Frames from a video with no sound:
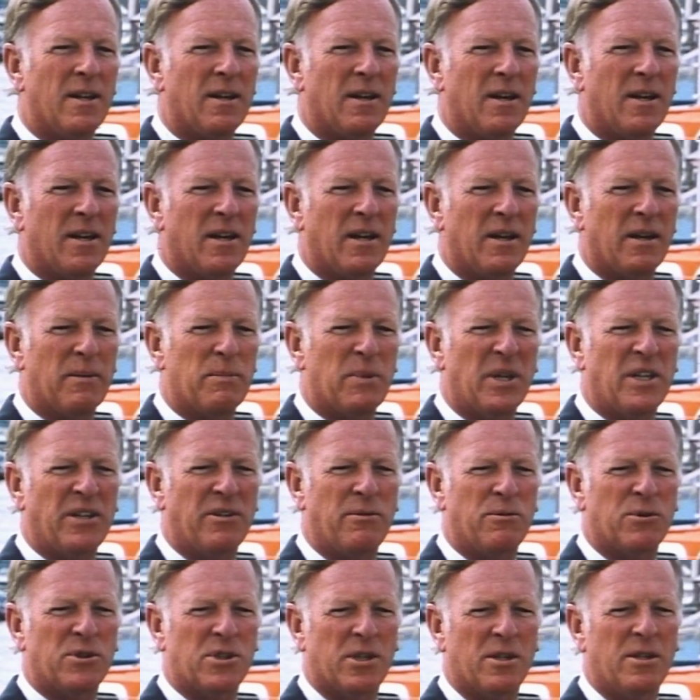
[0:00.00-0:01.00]
and it
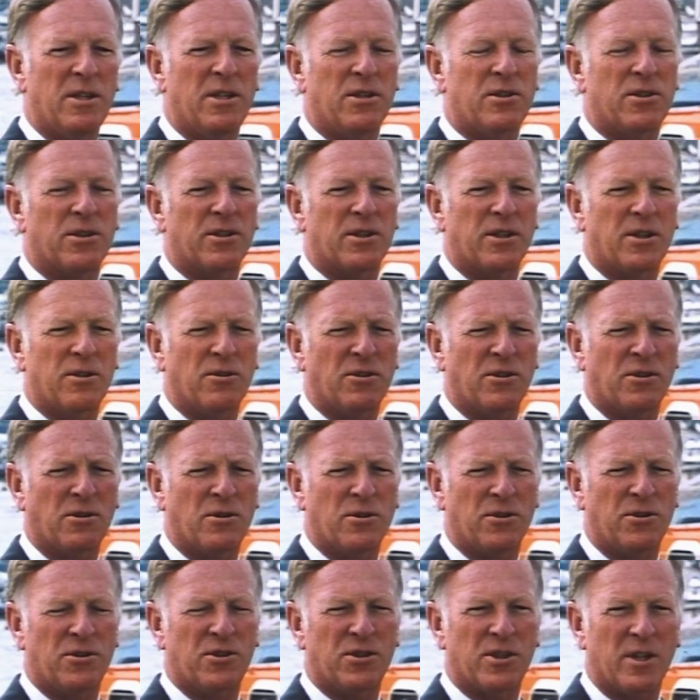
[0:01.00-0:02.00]
was only to the good,
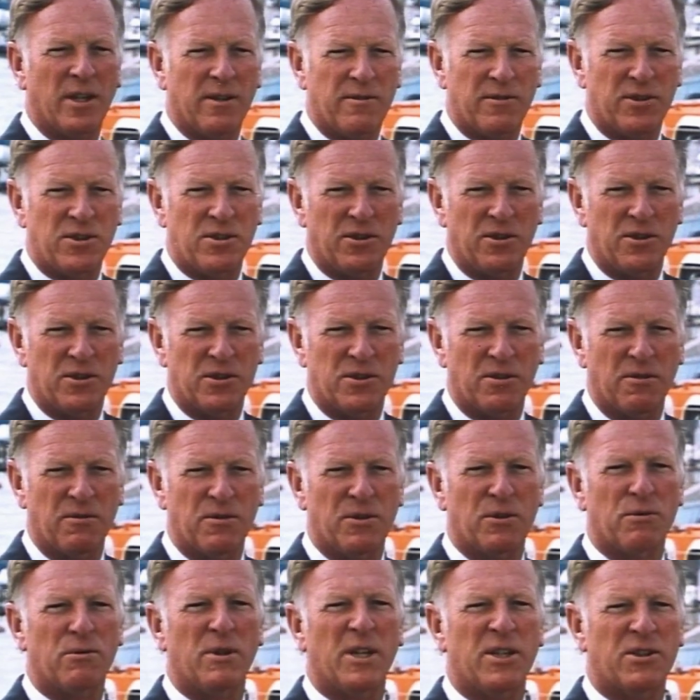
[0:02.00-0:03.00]
good services of
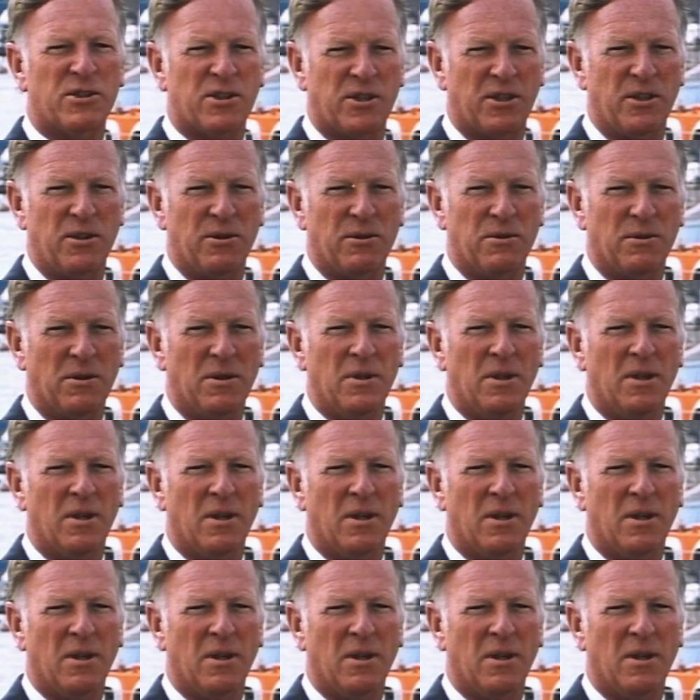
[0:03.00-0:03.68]
the rescue